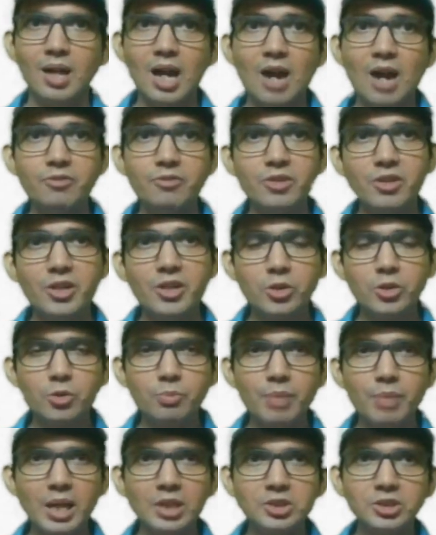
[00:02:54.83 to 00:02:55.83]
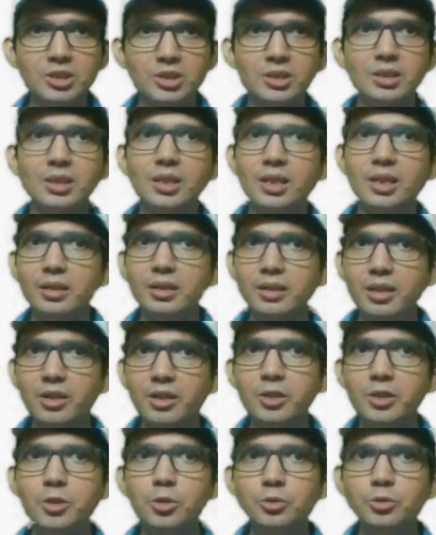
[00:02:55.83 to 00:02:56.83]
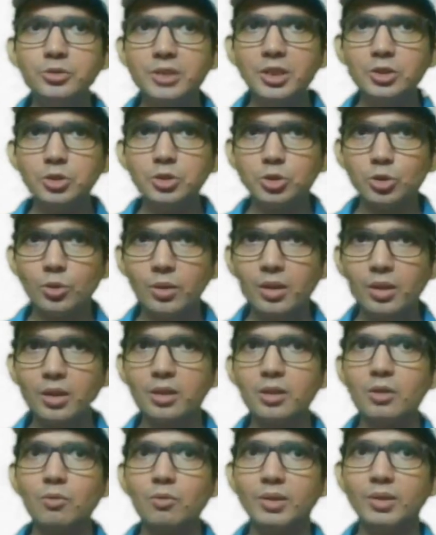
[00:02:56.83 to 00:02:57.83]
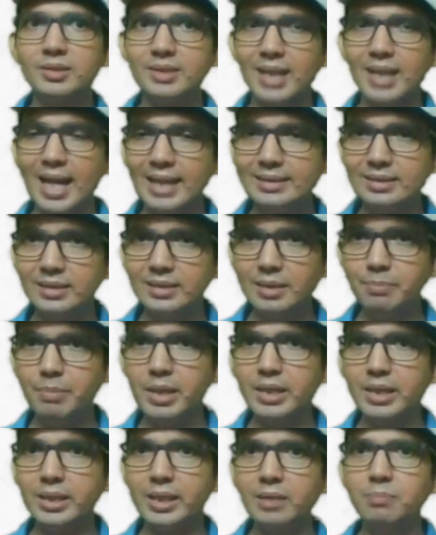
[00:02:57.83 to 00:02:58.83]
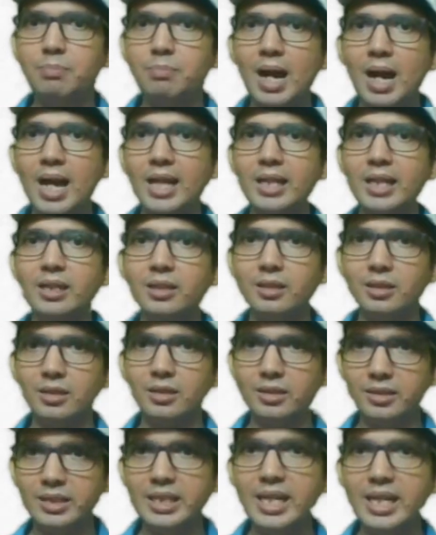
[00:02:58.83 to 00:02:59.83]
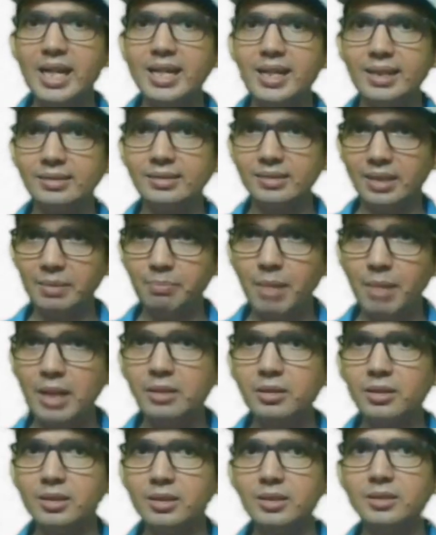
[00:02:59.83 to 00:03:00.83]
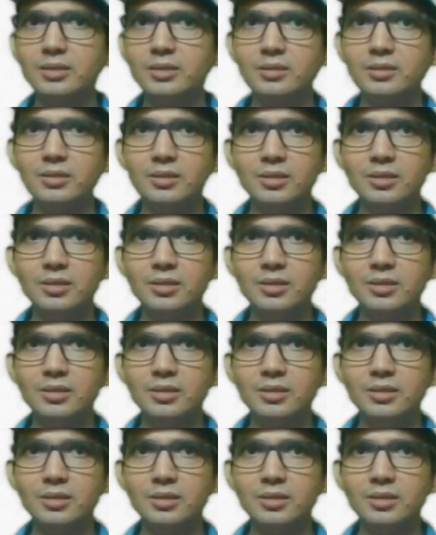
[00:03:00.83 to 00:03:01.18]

After incubation, the reducing sugar was estimated by DNSA method.